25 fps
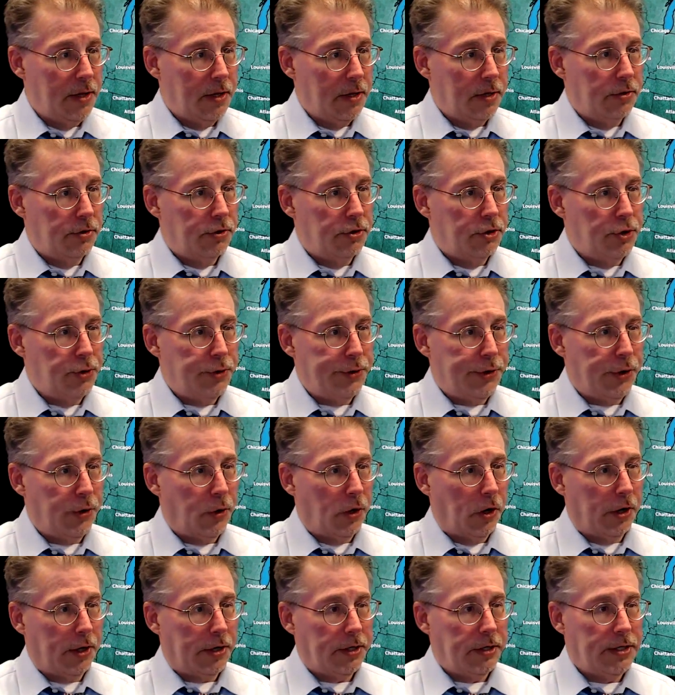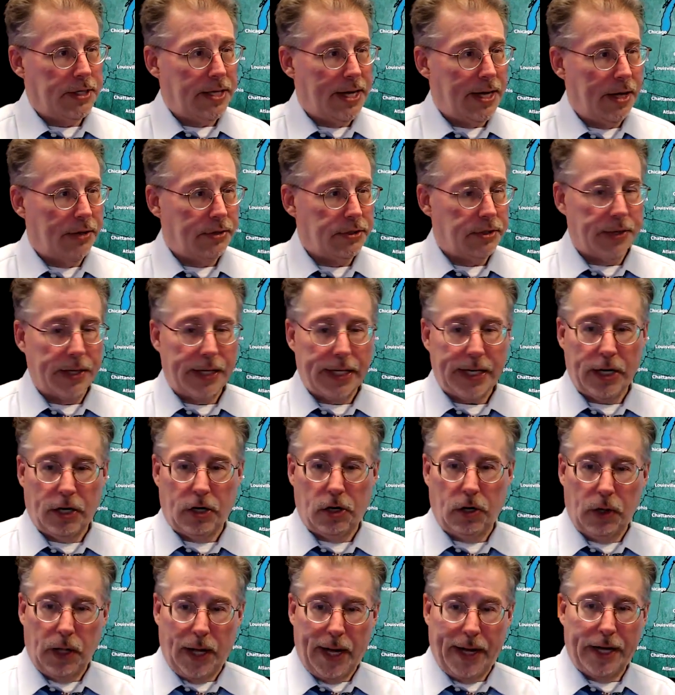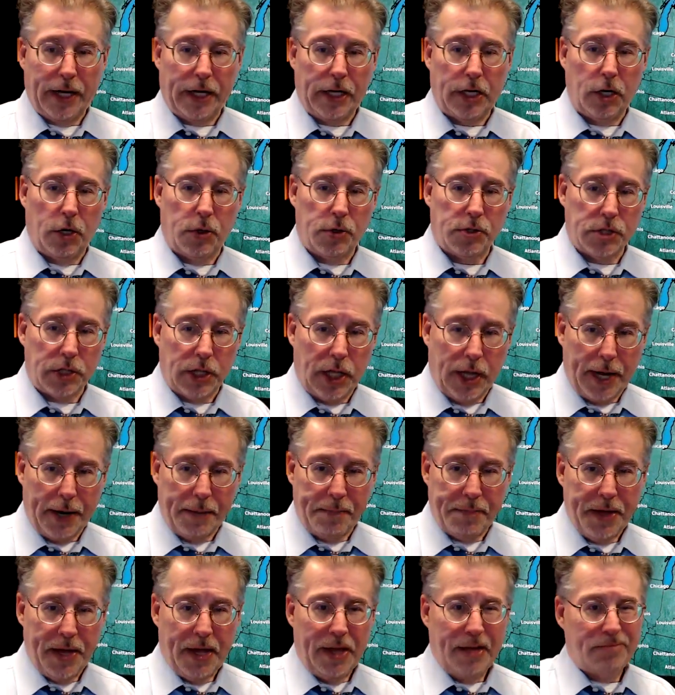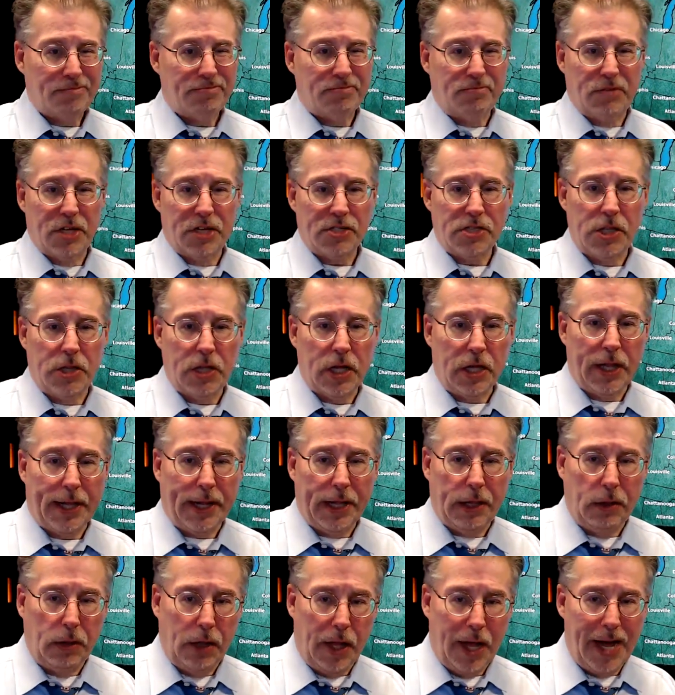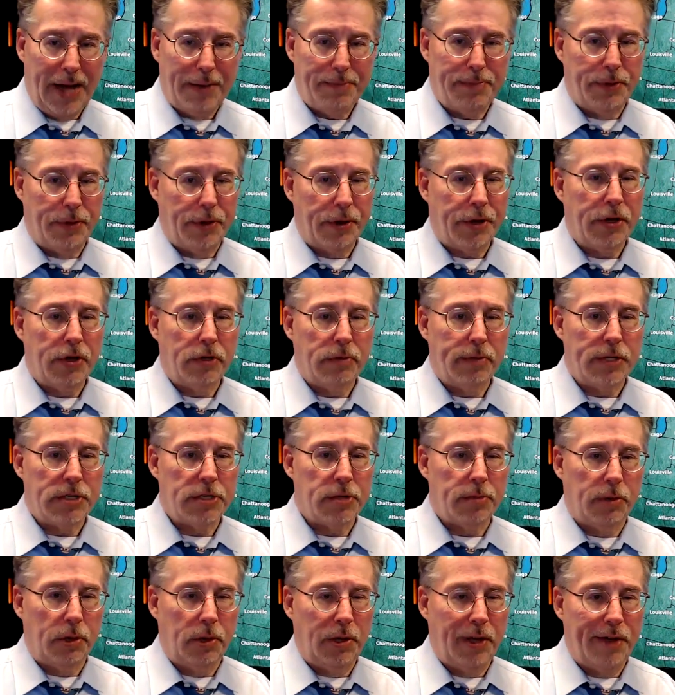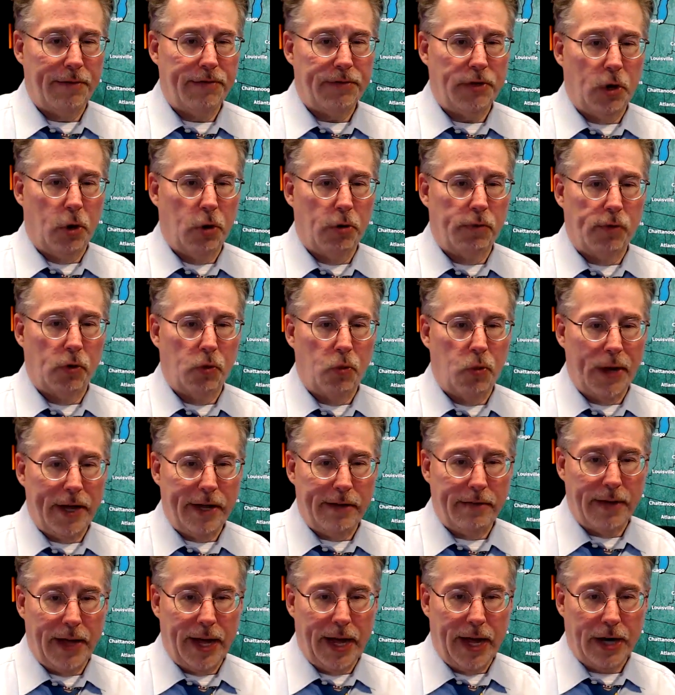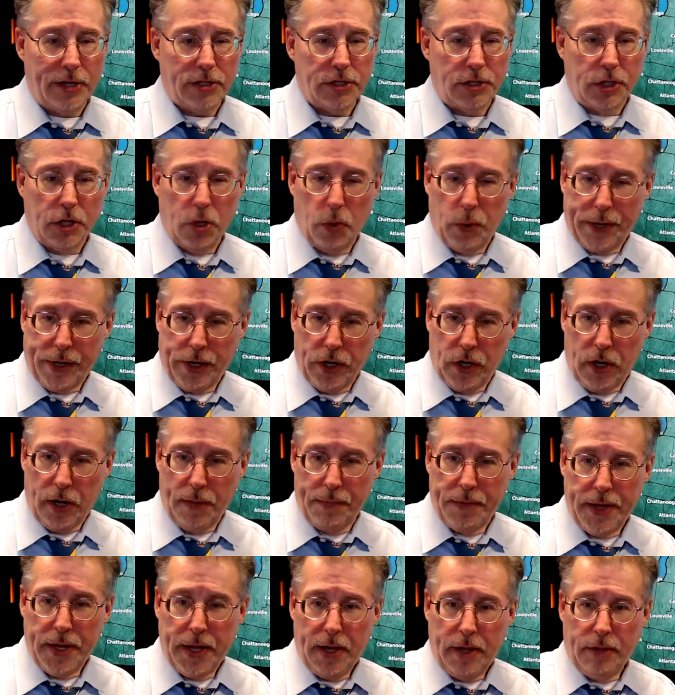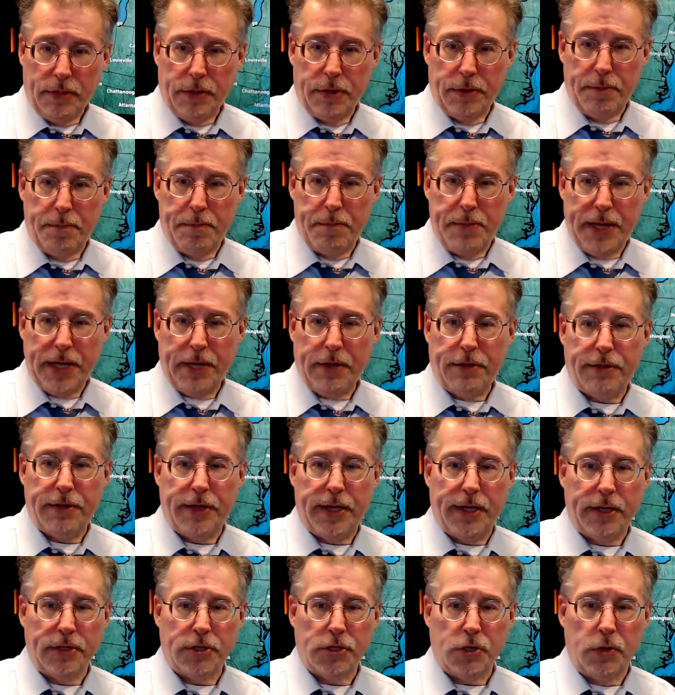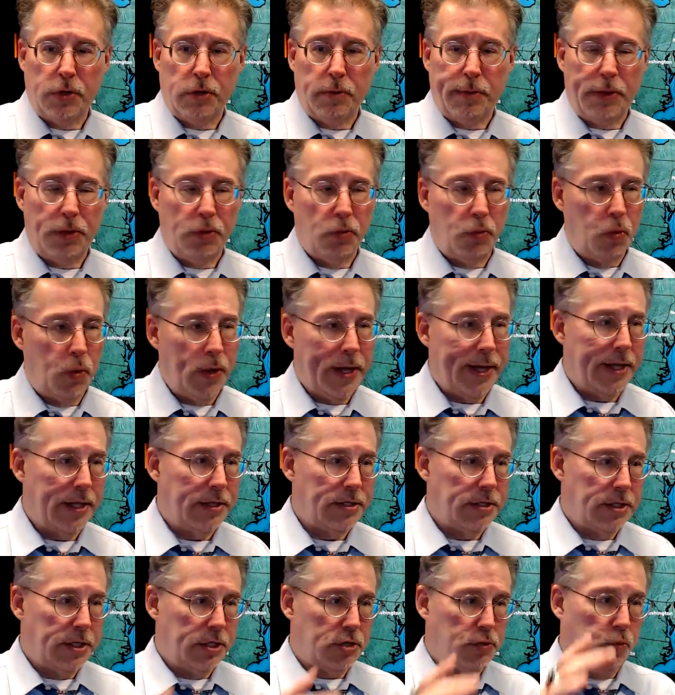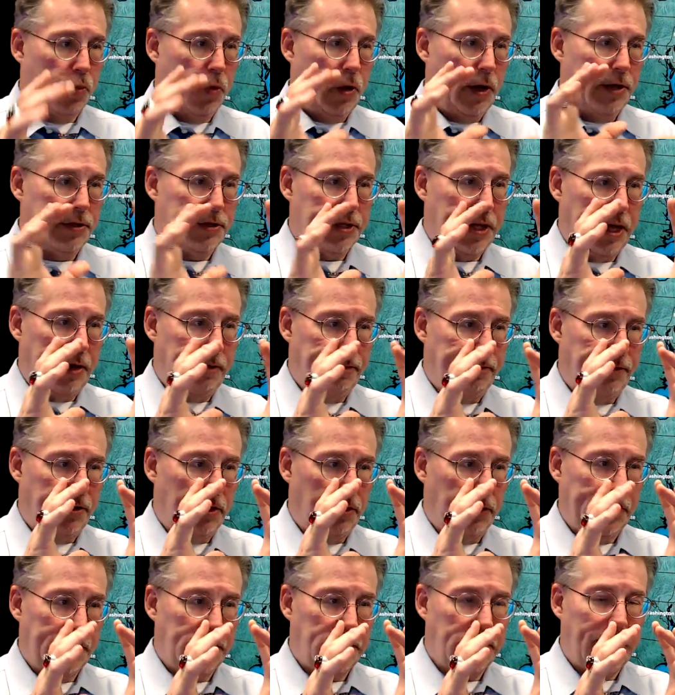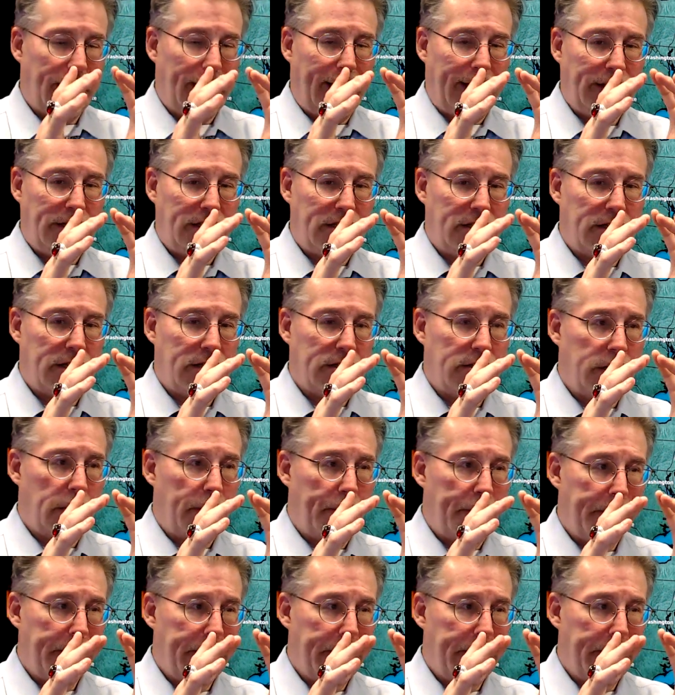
New York, down to the Carolina coastline. Doesn't look like a lot, but there could be some leftover wave action going on. The big thing is going to be the winds. This was a fairly tight system,